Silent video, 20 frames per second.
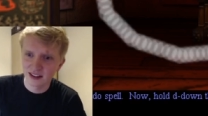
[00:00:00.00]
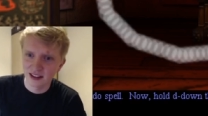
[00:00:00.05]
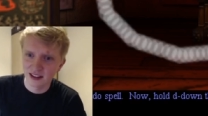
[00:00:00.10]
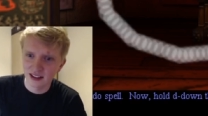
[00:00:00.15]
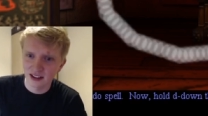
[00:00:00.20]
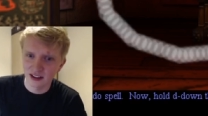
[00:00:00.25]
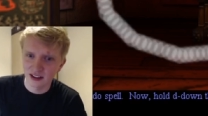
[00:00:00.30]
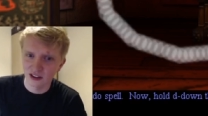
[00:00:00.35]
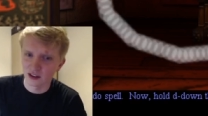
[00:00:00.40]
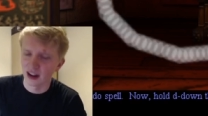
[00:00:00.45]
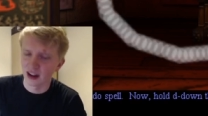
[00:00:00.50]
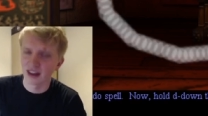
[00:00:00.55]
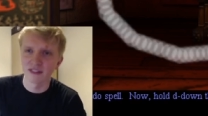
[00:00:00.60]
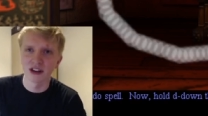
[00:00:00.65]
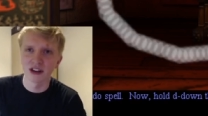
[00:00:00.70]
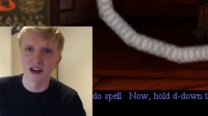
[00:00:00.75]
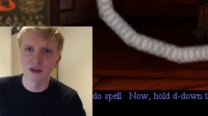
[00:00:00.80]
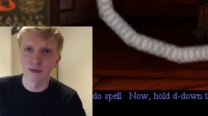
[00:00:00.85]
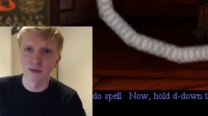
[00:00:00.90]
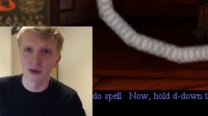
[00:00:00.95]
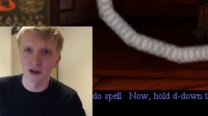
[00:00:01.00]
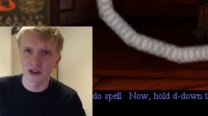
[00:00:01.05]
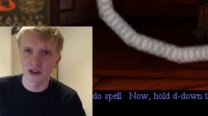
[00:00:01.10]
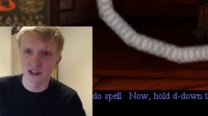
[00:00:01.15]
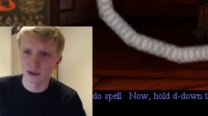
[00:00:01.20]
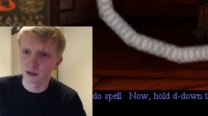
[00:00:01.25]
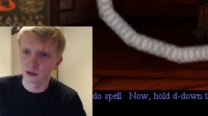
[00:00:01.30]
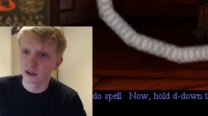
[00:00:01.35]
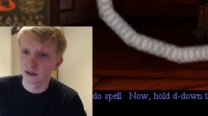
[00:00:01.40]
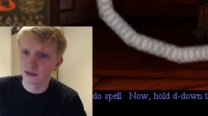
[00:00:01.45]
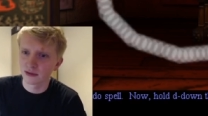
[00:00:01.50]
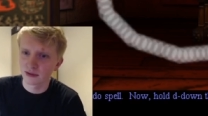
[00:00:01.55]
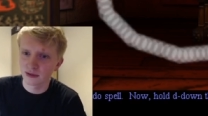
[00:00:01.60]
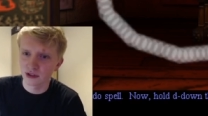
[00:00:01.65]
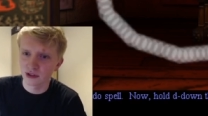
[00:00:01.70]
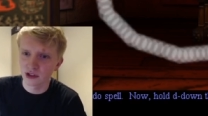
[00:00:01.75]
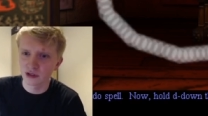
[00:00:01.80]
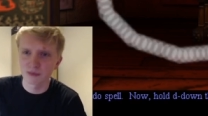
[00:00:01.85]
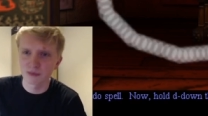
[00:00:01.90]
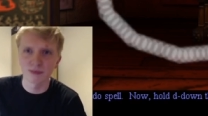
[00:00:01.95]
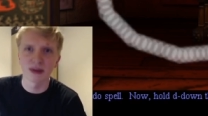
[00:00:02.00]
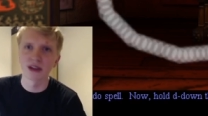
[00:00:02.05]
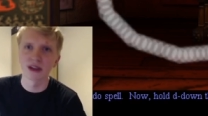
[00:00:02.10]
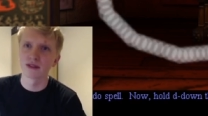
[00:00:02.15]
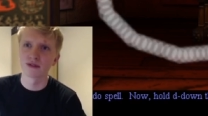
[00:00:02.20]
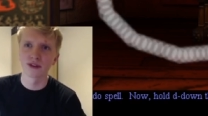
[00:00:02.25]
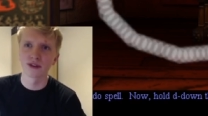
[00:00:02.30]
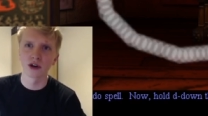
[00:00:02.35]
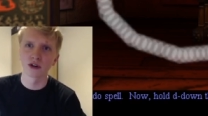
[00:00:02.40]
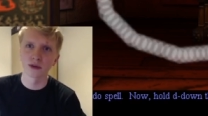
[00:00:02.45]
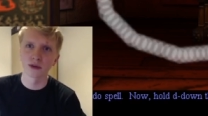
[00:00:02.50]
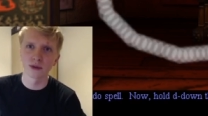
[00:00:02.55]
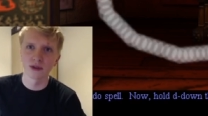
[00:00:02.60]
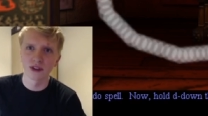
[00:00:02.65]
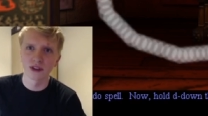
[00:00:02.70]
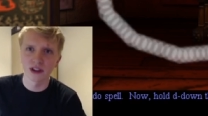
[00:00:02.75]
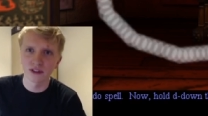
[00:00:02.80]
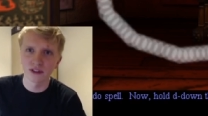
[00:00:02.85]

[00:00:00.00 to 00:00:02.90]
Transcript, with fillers: He couldn't have it in the books. He would have just beaten Voldemort in the